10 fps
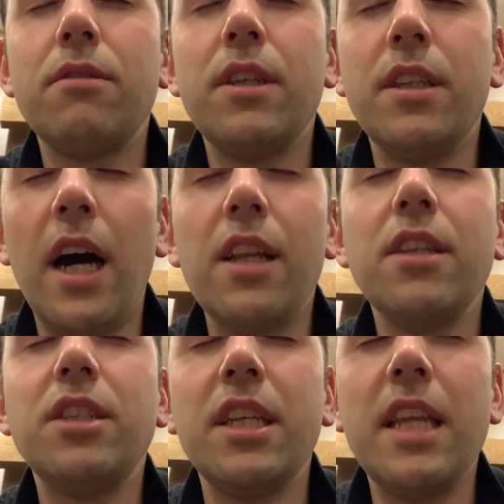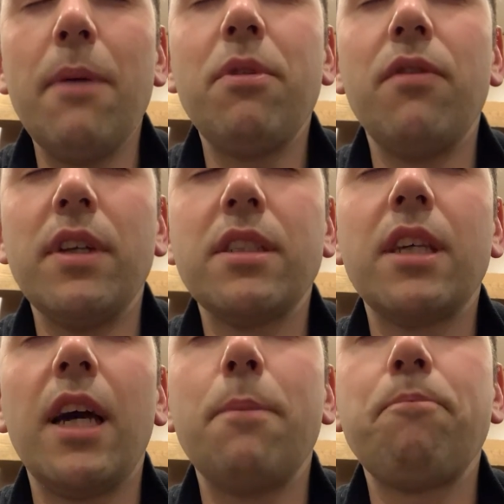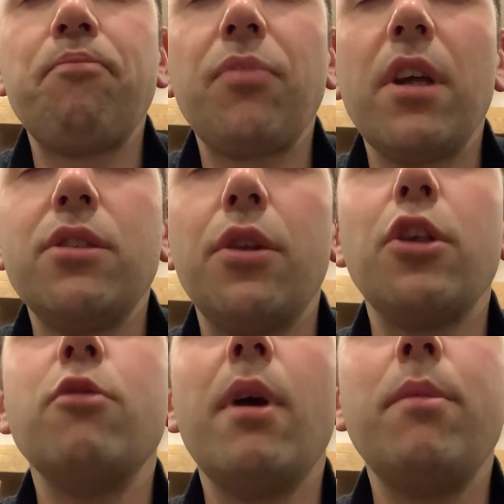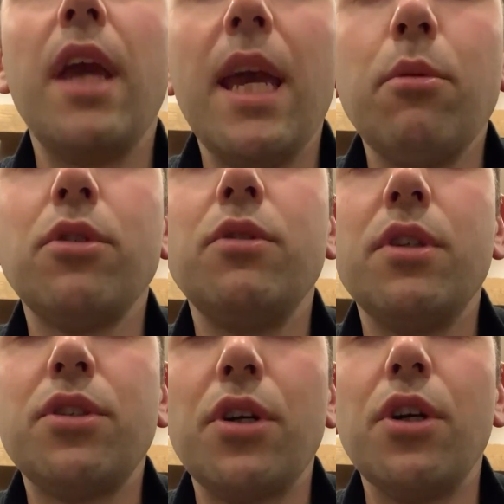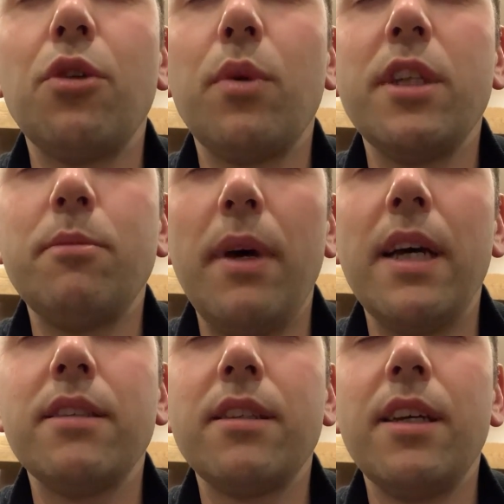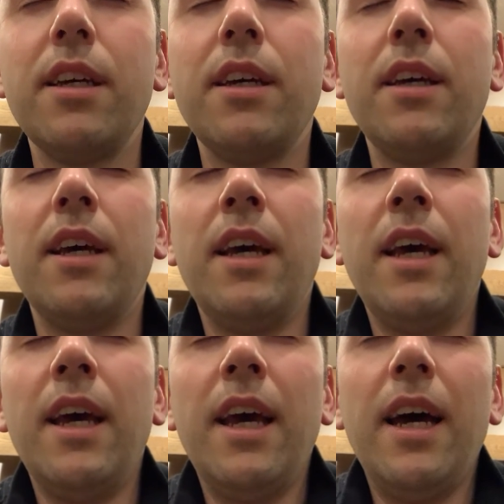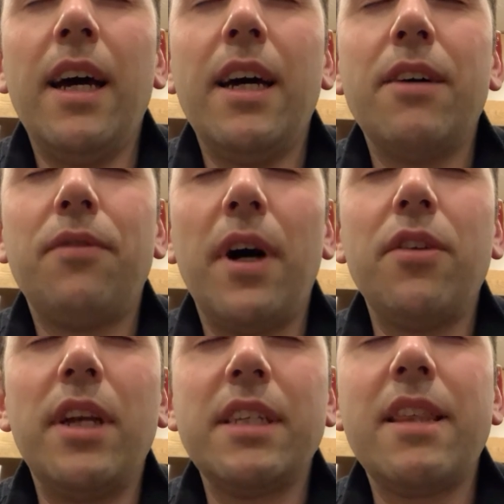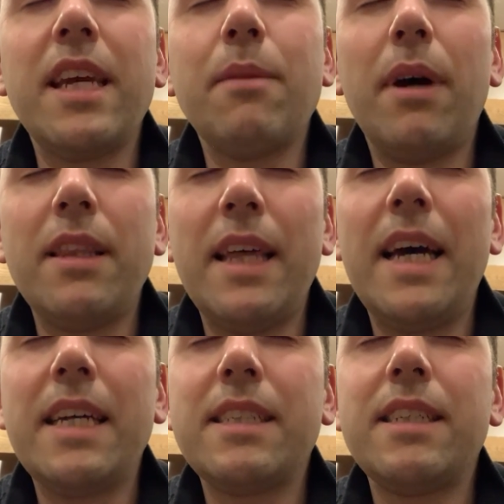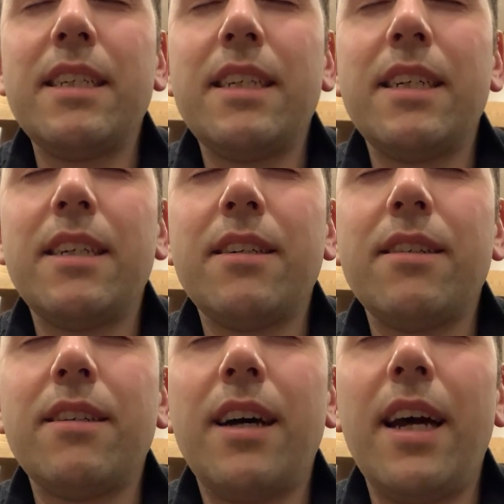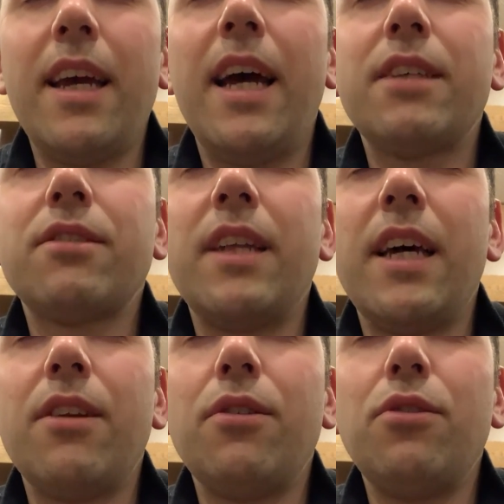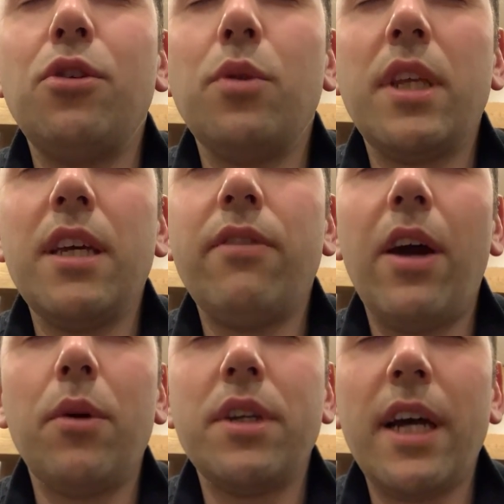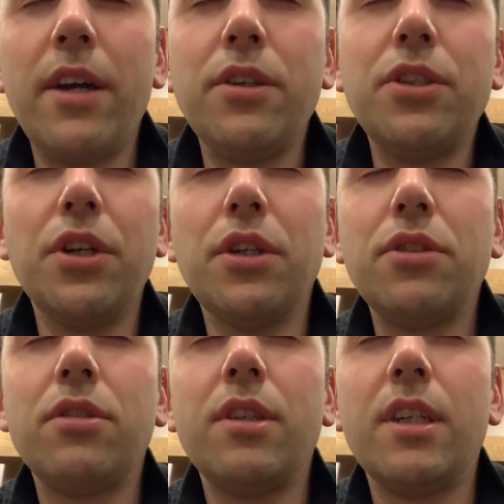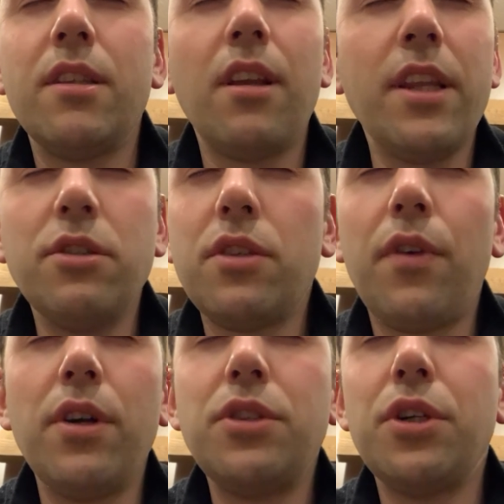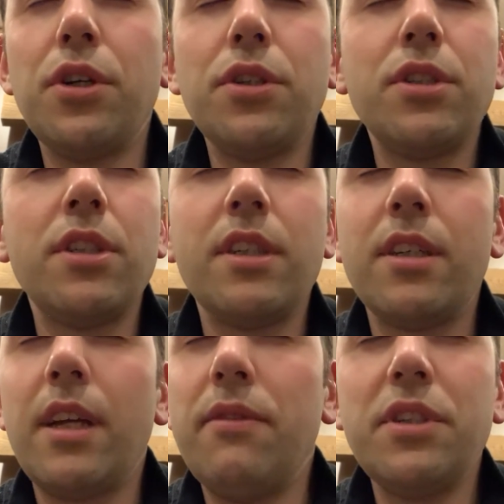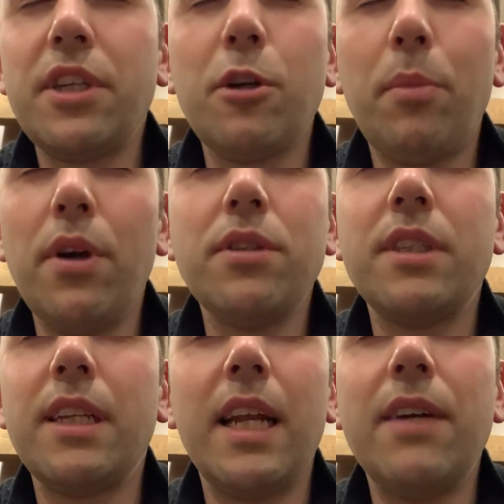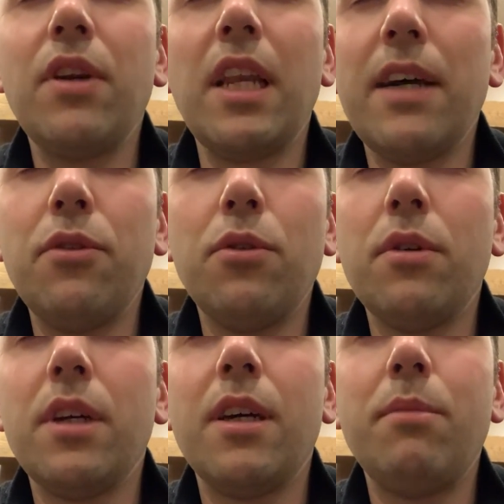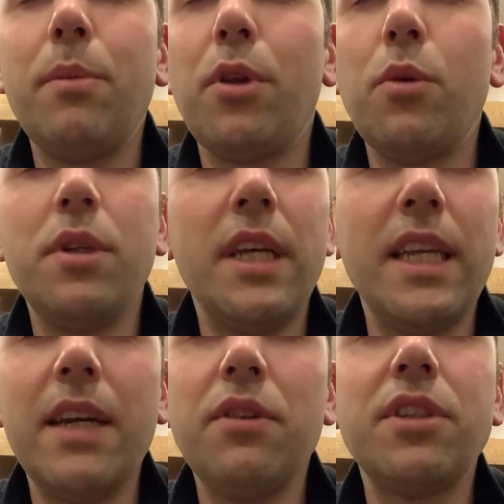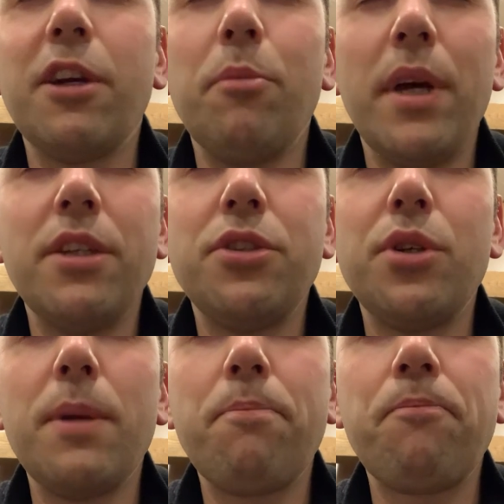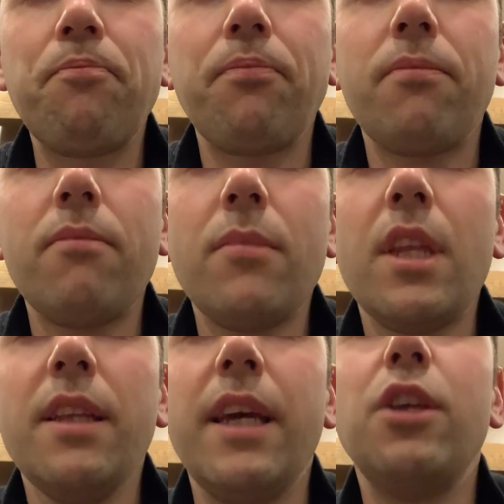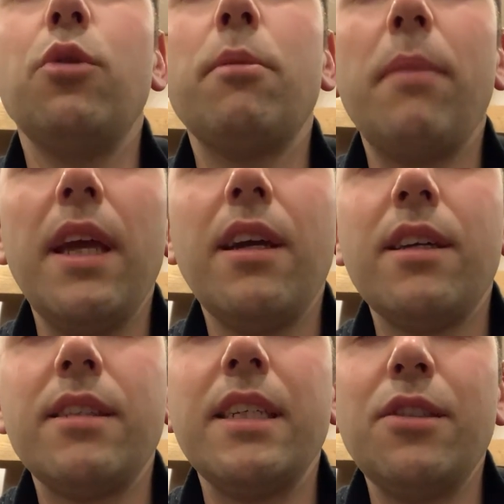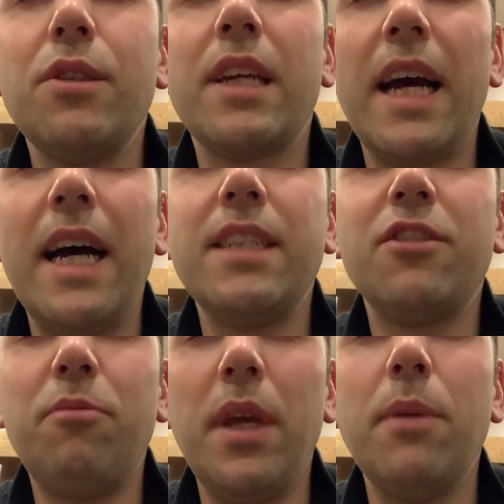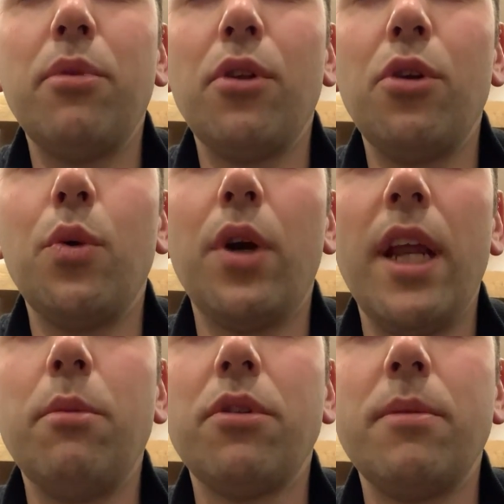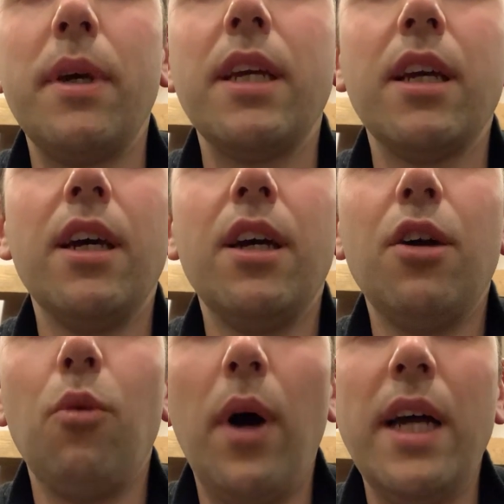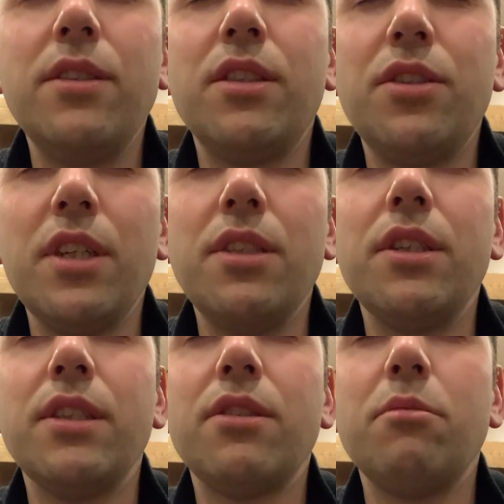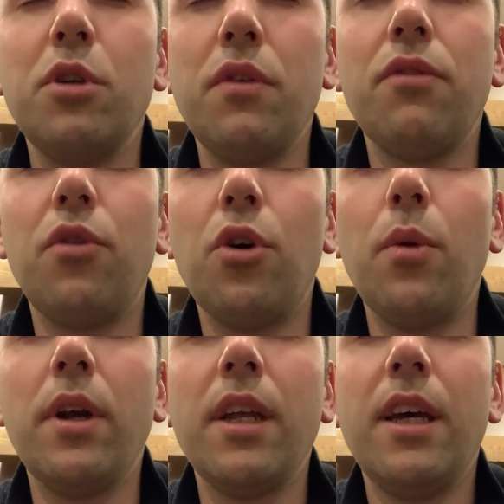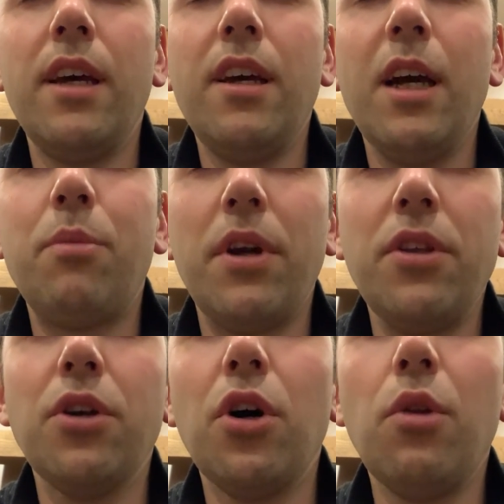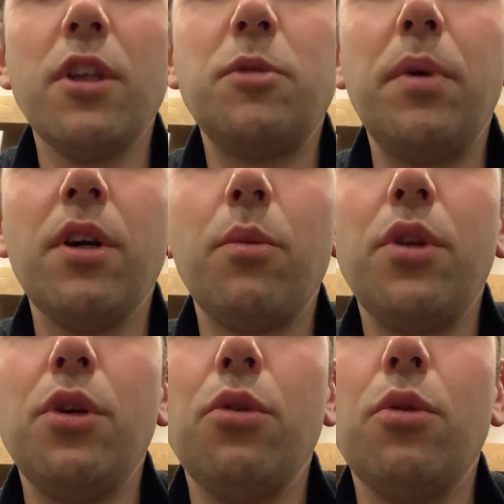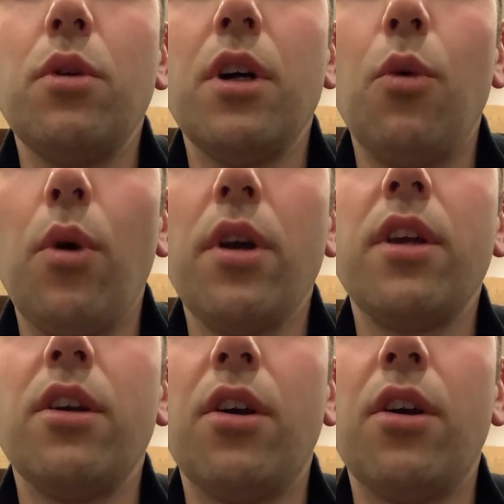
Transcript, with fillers: in knowledge and depth of insight, so that you may be able to discern what is best. Father, as I think about that, uh, I ask that you would give our entire church, the leaders of our church, uh, every single person at every level, uh, people who attend every single ministry, that you would make us into the kinds of people who are able to make wise decisions moving forward. I pray that your Holy Spirit would do a work in our